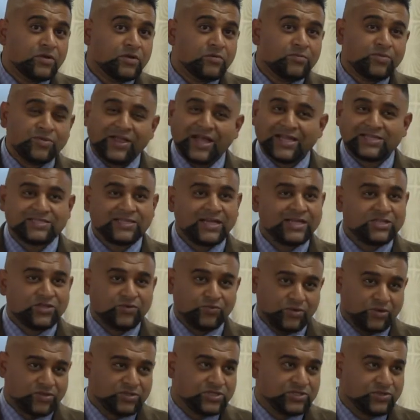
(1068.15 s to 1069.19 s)
But that's not the
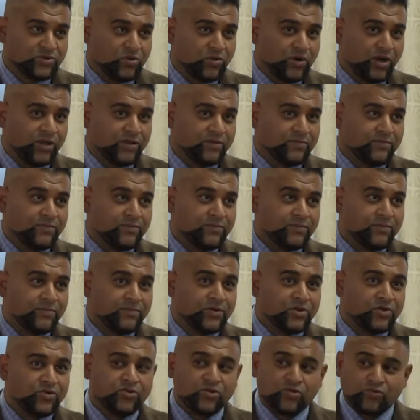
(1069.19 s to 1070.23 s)
real story.
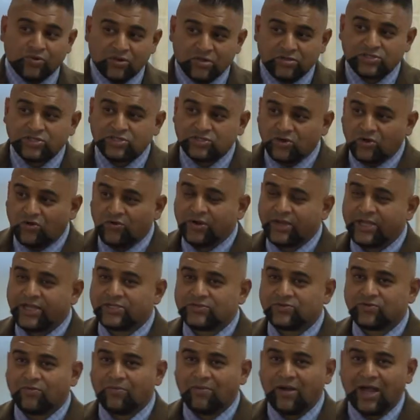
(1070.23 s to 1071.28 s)
The real story
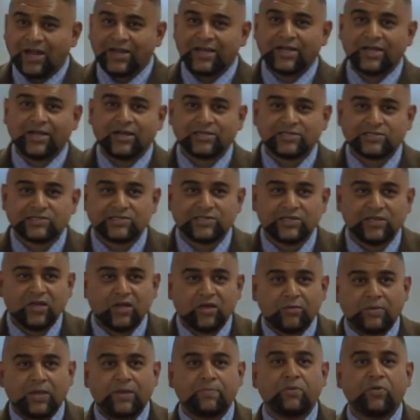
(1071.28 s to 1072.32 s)
is reminding us.
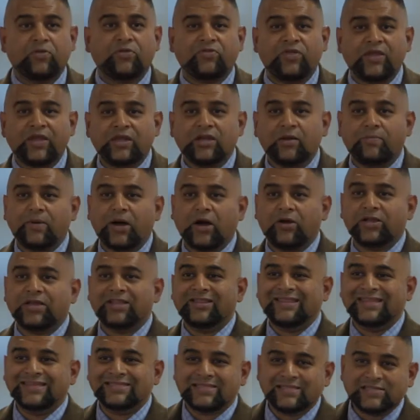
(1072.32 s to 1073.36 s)
People think
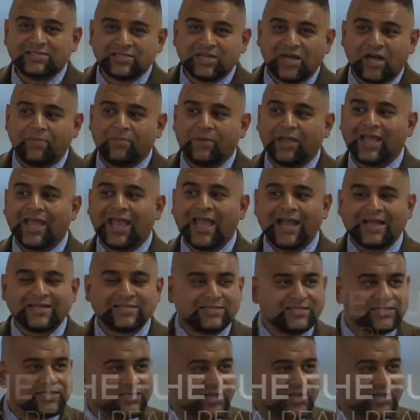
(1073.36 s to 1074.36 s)
about this is coming, X is